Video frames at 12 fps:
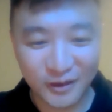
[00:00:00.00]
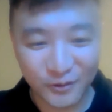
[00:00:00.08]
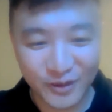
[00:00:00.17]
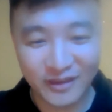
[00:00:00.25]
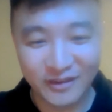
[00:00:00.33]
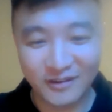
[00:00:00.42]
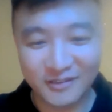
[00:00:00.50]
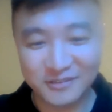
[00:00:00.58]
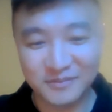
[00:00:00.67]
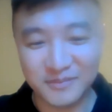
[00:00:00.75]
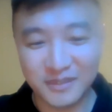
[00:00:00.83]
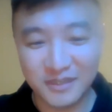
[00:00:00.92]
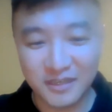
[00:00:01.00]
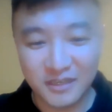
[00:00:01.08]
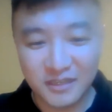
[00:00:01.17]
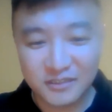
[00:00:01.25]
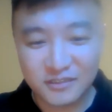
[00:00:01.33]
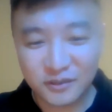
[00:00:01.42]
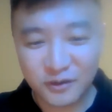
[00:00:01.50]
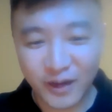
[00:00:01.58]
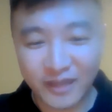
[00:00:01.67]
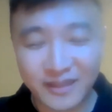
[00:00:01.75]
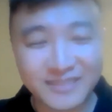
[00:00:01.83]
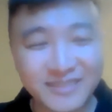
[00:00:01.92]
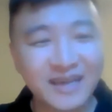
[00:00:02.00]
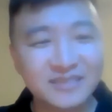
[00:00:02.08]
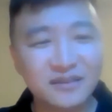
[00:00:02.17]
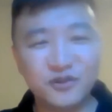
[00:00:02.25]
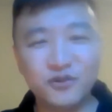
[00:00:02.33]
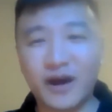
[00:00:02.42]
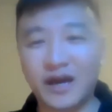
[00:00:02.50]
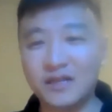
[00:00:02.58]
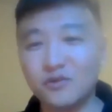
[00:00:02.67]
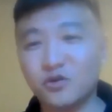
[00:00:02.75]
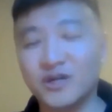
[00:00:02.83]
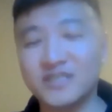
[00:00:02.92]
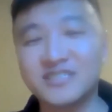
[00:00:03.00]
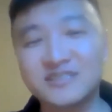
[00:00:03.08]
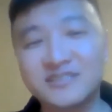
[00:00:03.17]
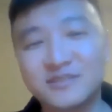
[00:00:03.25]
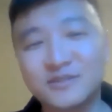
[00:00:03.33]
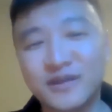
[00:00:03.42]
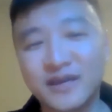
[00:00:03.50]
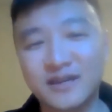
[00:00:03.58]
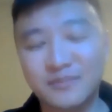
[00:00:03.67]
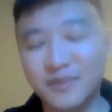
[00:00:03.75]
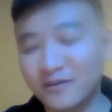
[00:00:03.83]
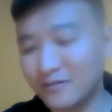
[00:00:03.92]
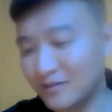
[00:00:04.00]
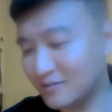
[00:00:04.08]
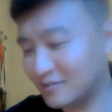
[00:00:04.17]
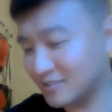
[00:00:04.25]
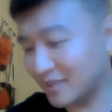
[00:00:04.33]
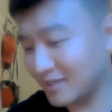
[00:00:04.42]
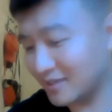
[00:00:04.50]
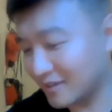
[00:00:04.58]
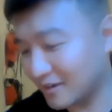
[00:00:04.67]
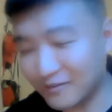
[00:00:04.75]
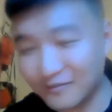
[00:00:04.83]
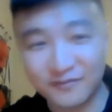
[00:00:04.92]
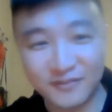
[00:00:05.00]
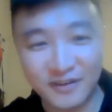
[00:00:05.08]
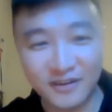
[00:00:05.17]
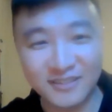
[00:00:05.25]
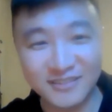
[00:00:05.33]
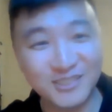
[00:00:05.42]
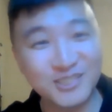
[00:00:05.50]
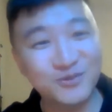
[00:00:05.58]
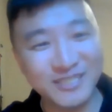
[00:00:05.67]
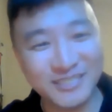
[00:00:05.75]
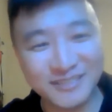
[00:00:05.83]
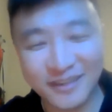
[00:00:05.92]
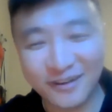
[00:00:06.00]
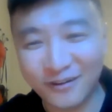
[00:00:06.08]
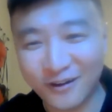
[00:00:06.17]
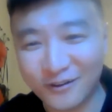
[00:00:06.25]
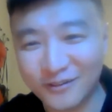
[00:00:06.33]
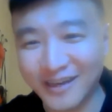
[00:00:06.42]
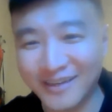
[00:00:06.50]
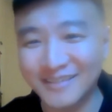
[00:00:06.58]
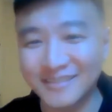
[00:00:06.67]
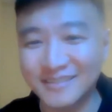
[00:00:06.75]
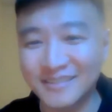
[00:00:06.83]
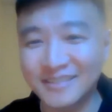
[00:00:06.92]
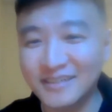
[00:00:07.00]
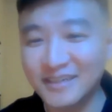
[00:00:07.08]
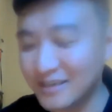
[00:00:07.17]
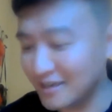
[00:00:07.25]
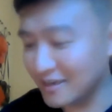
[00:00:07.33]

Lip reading: Okay, awesome. So I'd like to ask a few high-level questions to get a better understanding of the situation that our client is in.